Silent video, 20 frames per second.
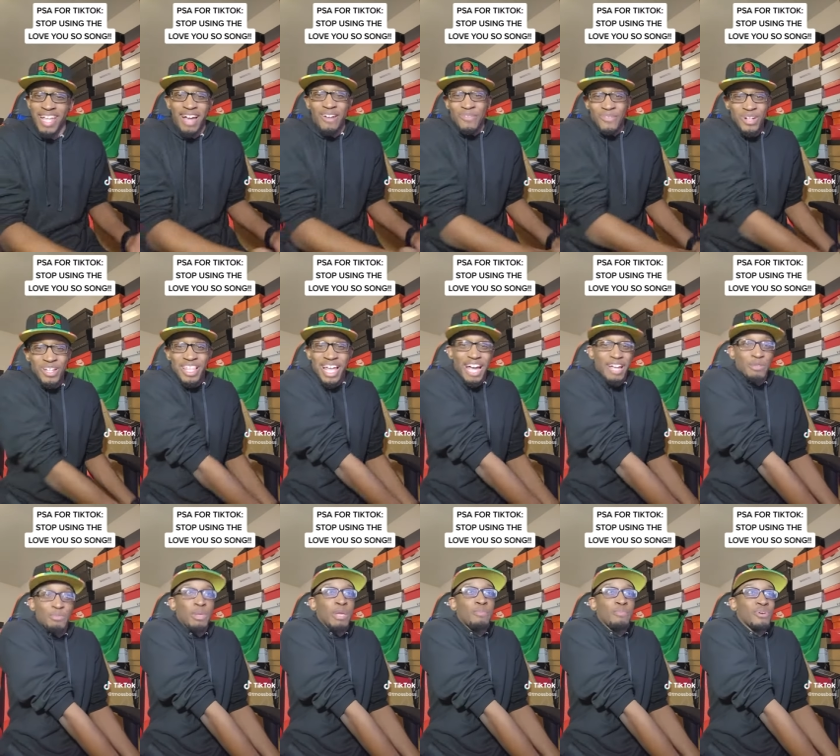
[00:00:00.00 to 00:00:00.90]
not
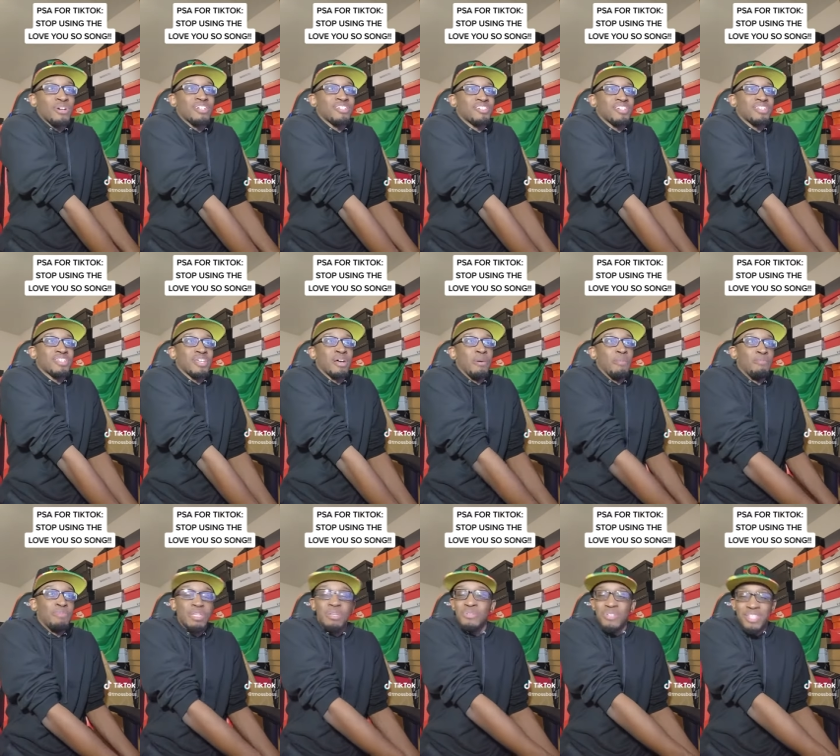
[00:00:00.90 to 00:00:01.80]
realize people are just
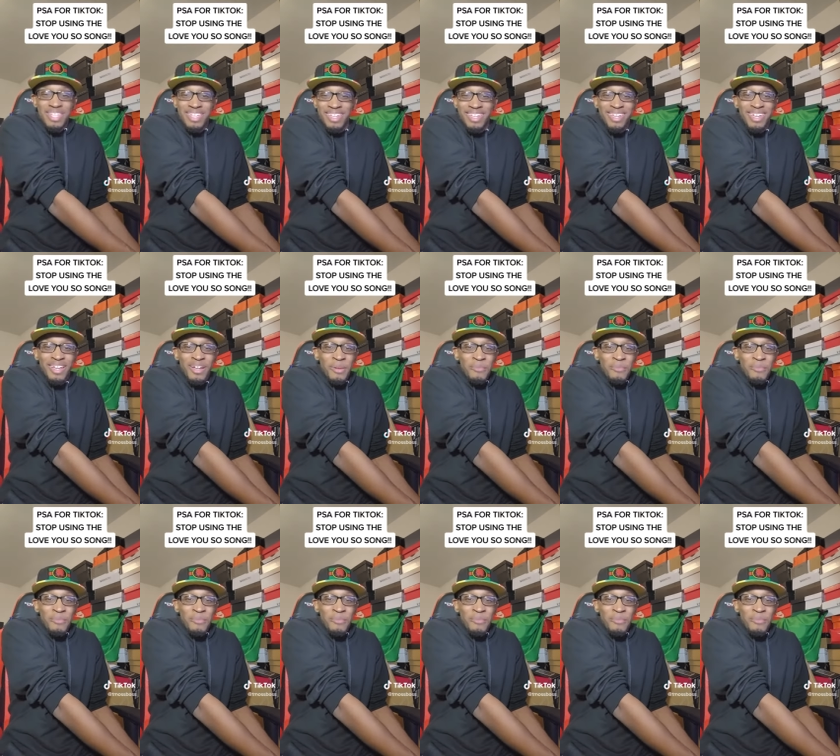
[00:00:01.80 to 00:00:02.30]
abusing